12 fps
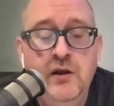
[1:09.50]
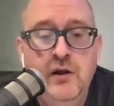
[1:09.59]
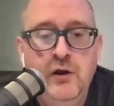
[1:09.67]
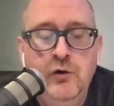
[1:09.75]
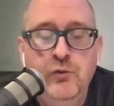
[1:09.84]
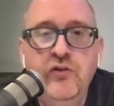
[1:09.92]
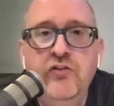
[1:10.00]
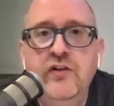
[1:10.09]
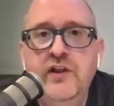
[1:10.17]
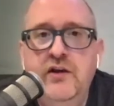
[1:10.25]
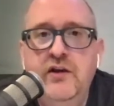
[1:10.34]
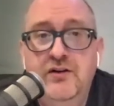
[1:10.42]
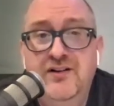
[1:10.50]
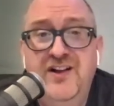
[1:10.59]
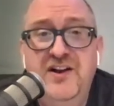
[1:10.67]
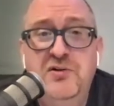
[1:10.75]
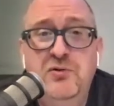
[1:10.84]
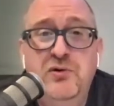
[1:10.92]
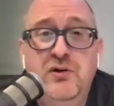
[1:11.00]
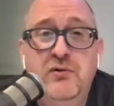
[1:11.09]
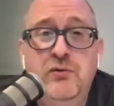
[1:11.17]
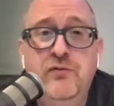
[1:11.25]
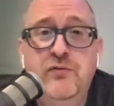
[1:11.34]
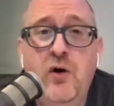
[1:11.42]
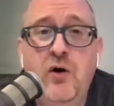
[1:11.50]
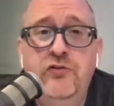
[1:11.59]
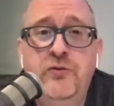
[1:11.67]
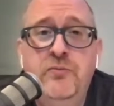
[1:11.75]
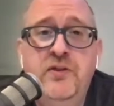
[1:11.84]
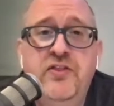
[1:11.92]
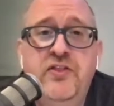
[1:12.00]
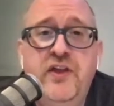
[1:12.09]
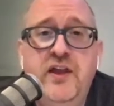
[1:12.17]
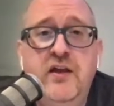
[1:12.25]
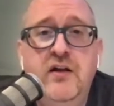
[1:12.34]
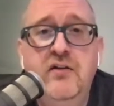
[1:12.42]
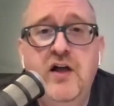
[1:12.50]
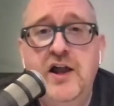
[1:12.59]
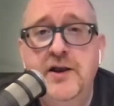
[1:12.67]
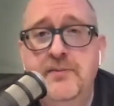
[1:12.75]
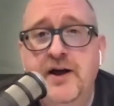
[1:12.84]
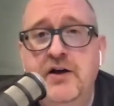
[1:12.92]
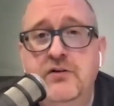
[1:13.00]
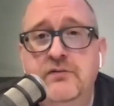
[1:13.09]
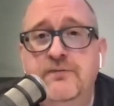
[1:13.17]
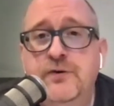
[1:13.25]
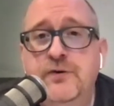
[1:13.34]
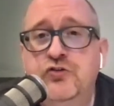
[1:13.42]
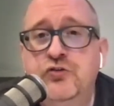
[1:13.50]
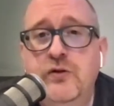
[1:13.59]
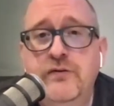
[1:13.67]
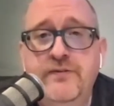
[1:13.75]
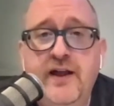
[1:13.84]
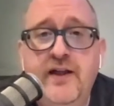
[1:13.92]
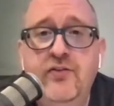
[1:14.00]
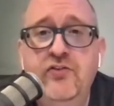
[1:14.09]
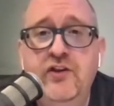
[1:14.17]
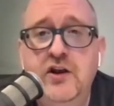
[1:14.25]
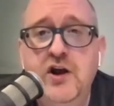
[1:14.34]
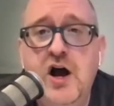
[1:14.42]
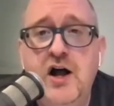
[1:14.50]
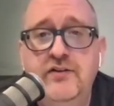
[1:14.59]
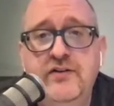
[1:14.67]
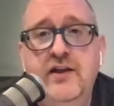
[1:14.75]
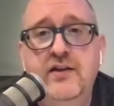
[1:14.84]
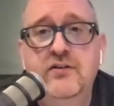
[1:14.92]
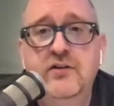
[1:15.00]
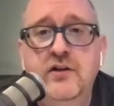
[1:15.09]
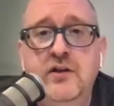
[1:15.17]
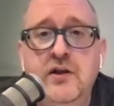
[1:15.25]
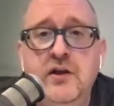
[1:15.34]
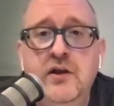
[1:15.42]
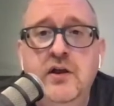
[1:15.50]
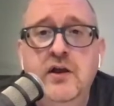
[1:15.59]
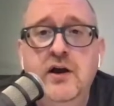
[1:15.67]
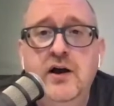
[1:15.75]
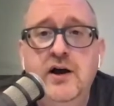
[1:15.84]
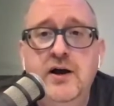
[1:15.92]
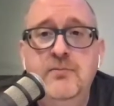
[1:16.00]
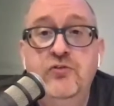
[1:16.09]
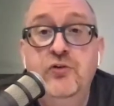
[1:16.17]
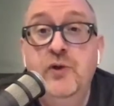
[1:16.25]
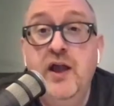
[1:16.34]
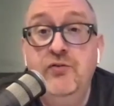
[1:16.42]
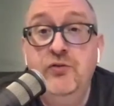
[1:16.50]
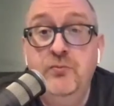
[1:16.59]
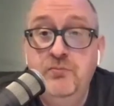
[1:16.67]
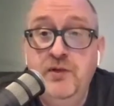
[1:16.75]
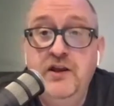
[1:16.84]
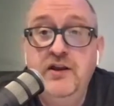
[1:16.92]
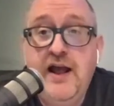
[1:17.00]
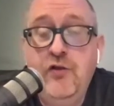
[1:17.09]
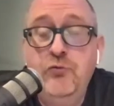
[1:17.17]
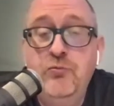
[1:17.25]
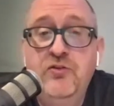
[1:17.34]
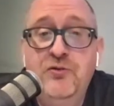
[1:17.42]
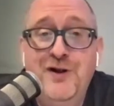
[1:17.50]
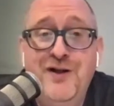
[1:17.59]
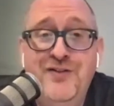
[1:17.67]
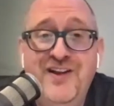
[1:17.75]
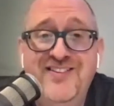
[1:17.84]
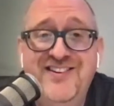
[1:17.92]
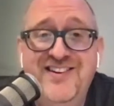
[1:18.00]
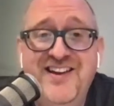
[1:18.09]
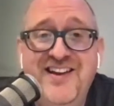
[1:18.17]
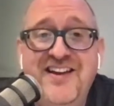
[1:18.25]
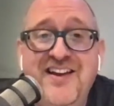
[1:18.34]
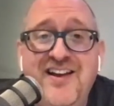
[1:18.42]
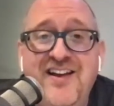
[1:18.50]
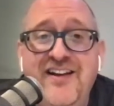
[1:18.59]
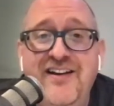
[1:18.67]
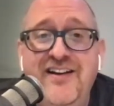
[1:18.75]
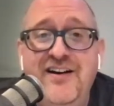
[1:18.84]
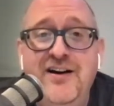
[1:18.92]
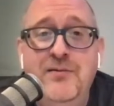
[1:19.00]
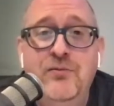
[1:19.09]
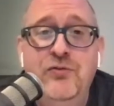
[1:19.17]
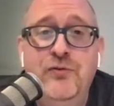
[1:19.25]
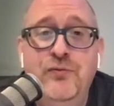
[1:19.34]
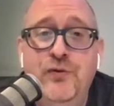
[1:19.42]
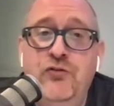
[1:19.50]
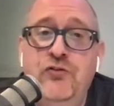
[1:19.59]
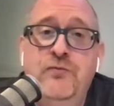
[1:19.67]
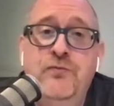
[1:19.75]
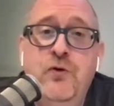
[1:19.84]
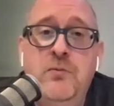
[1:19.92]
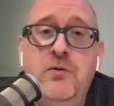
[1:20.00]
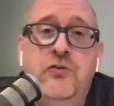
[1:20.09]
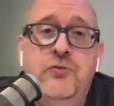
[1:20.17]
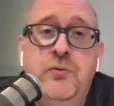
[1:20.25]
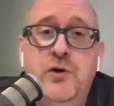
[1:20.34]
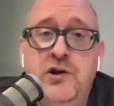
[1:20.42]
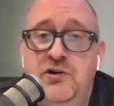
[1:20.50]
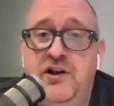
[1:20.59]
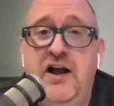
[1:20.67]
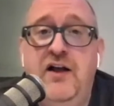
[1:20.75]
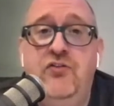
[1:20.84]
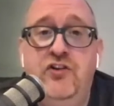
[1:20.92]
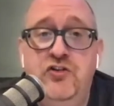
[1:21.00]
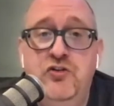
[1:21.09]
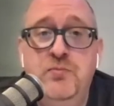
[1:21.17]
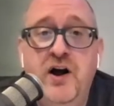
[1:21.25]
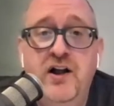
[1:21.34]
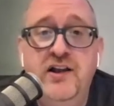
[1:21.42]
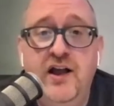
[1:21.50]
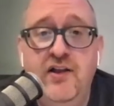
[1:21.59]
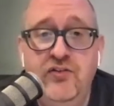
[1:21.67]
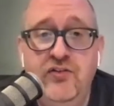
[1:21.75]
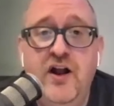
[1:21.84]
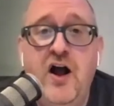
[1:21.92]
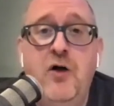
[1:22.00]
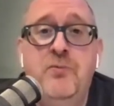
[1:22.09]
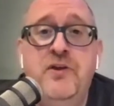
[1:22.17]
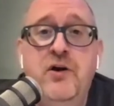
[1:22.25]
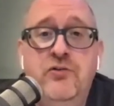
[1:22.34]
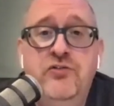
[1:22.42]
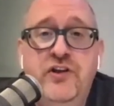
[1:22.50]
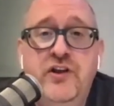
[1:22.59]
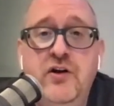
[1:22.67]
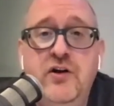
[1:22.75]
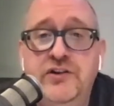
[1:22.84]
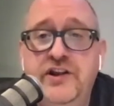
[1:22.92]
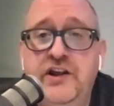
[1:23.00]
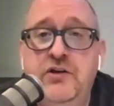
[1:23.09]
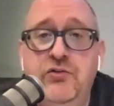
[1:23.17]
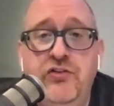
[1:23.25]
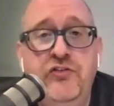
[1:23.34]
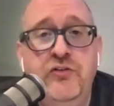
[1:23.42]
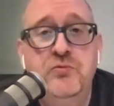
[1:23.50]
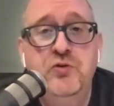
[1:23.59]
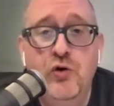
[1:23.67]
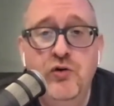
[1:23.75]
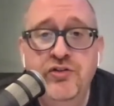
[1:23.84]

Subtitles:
Recently here in Collider, we've also been thinking a lot about virtual events and content. So we have some big announcements around that today. So first and foremost, we want to announce a new podcast that I'll be hosting called Ecosystem North.